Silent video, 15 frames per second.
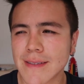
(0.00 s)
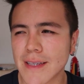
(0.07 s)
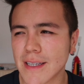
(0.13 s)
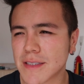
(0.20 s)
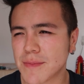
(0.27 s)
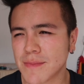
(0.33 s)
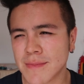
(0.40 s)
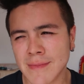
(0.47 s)

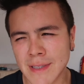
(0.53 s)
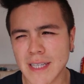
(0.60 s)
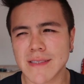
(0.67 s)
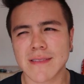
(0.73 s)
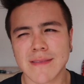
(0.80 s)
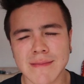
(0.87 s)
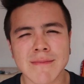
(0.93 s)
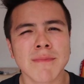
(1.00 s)

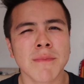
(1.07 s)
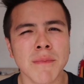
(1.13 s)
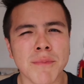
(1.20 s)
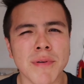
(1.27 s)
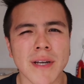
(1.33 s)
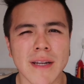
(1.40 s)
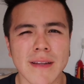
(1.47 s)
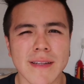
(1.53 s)
That's
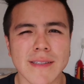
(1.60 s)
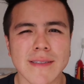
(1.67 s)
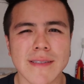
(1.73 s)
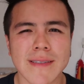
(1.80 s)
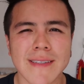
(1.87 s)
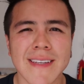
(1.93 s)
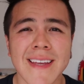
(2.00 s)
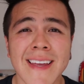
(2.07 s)
pretty
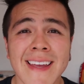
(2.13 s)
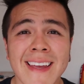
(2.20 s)
decent.